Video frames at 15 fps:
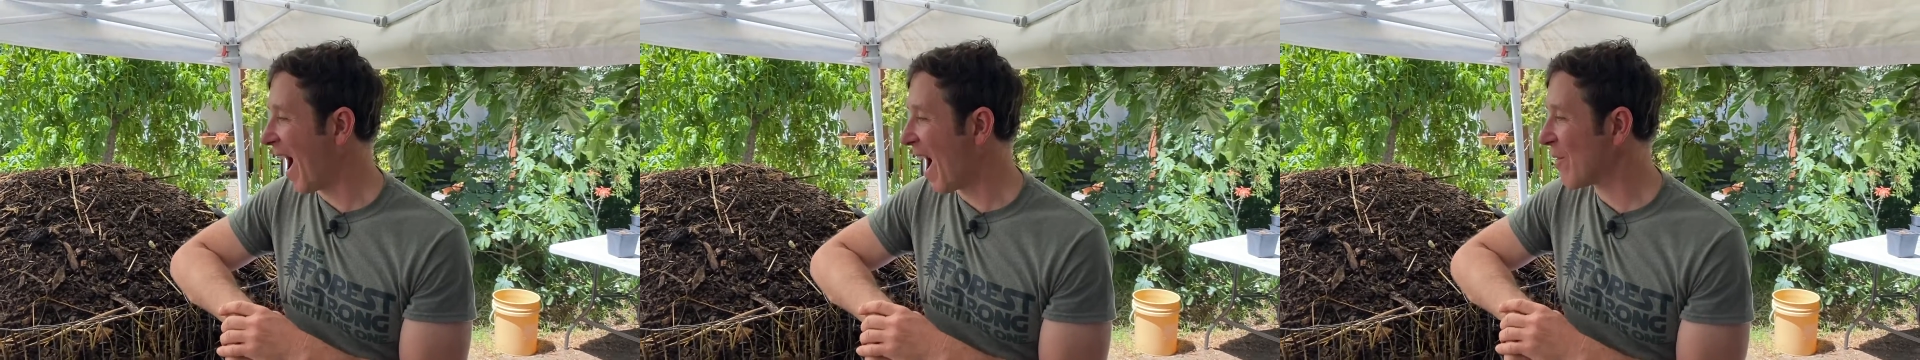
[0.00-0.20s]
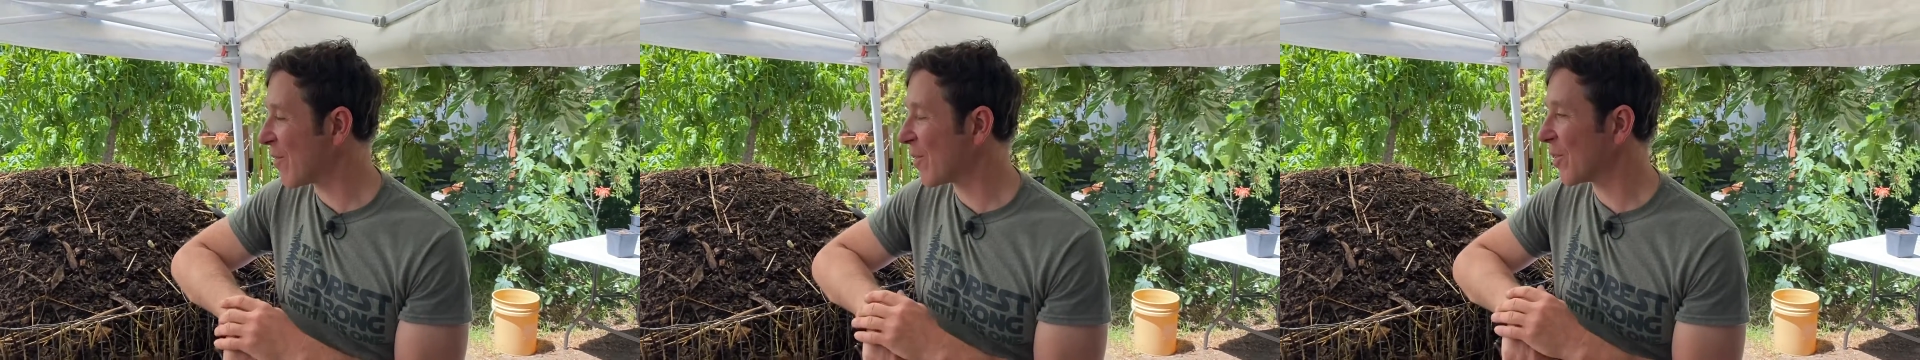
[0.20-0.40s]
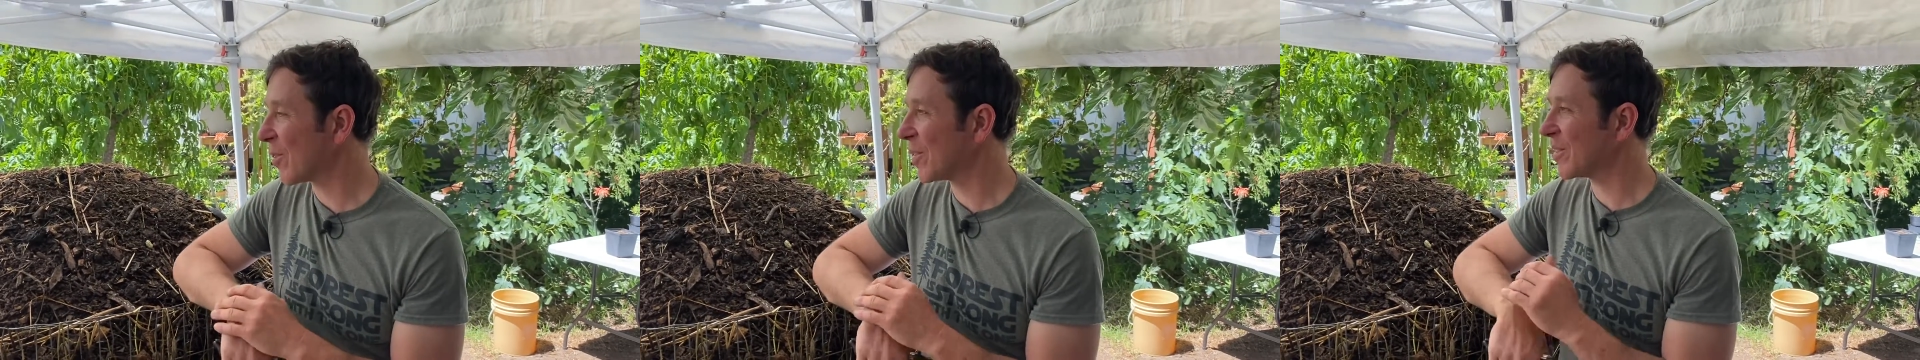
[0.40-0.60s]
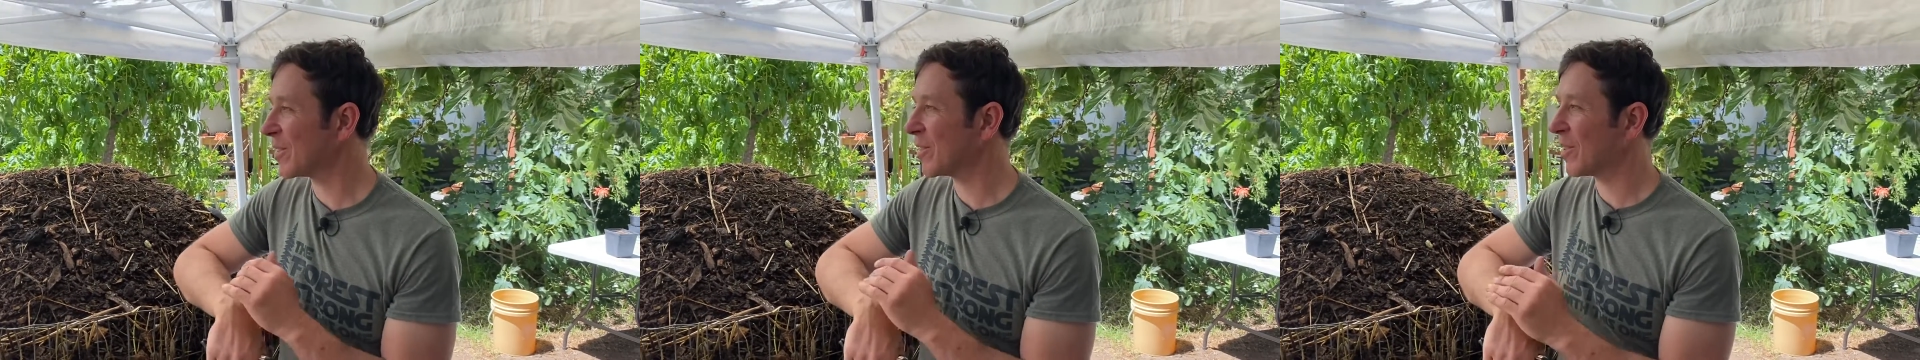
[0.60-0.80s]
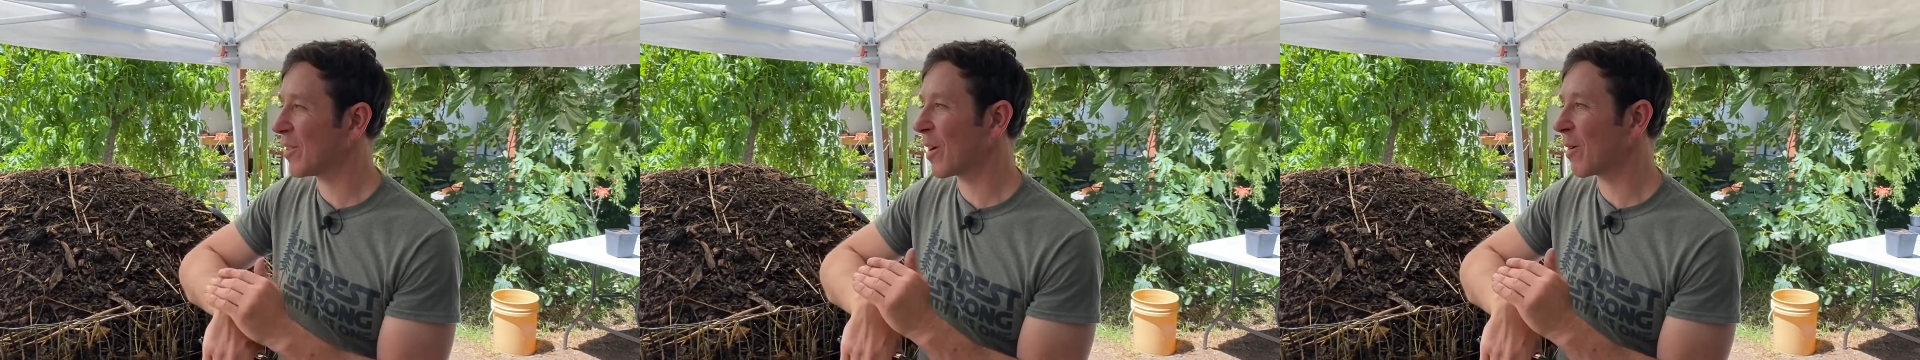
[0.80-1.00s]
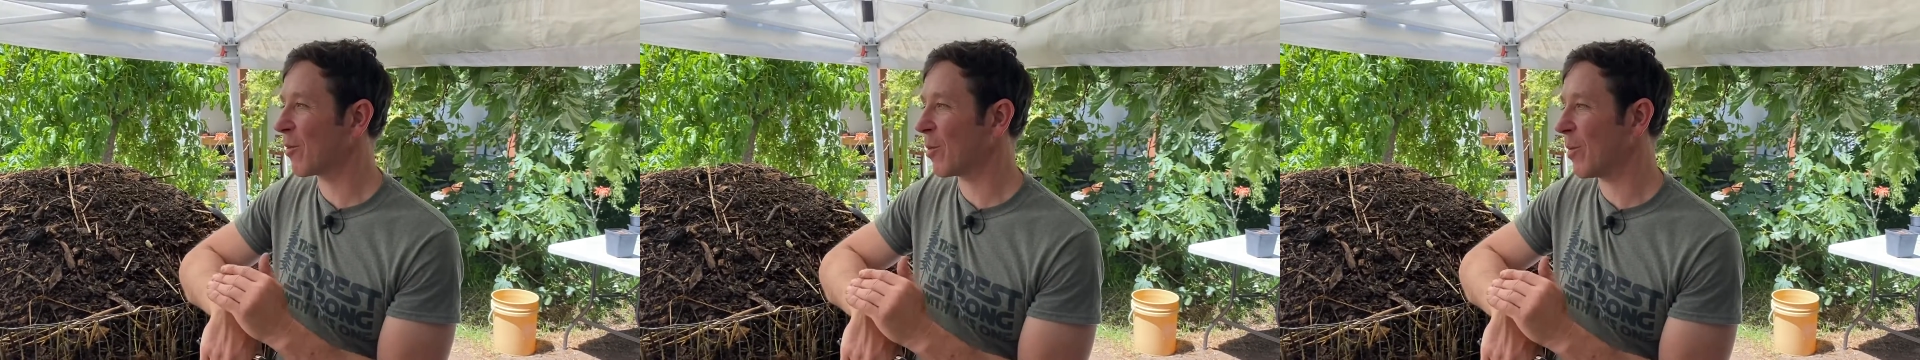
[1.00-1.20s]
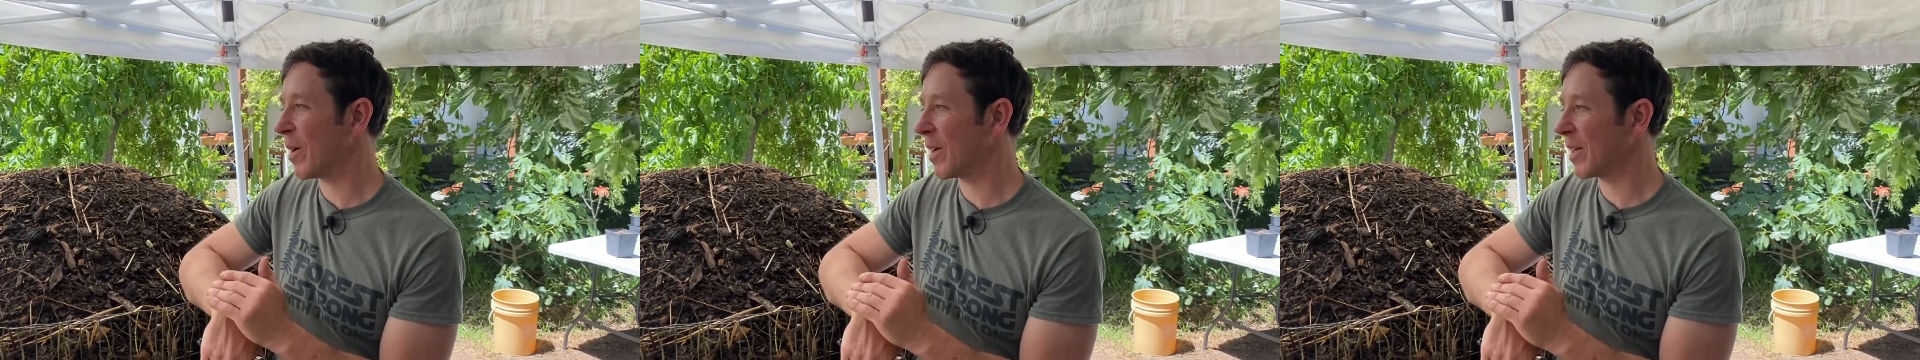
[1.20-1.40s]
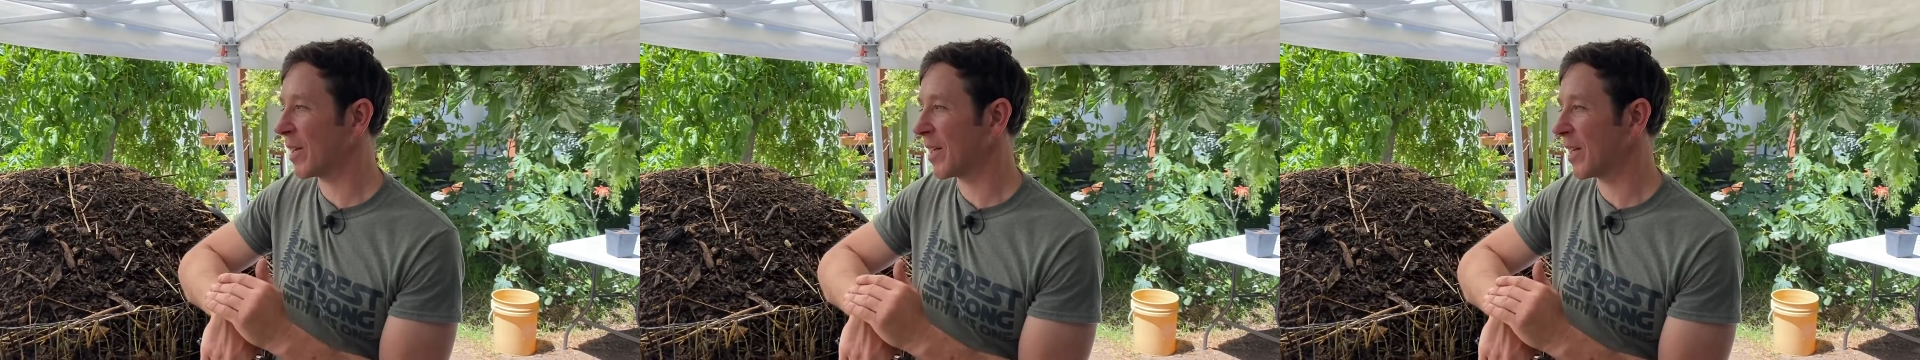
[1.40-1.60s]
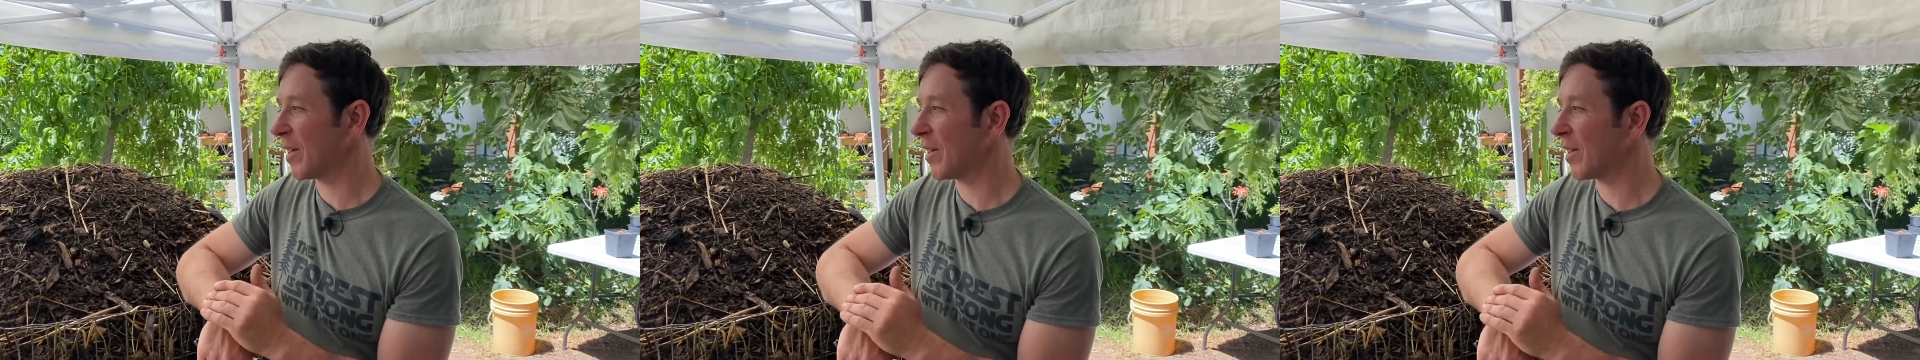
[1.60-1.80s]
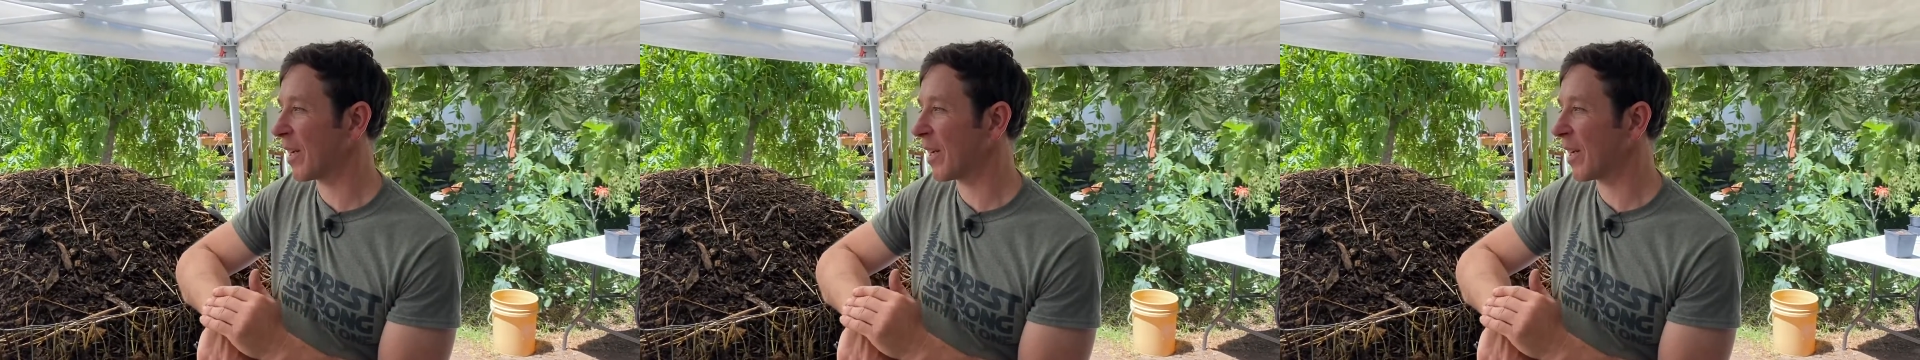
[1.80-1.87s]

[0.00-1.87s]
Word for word: I feel incredible amount of guilt.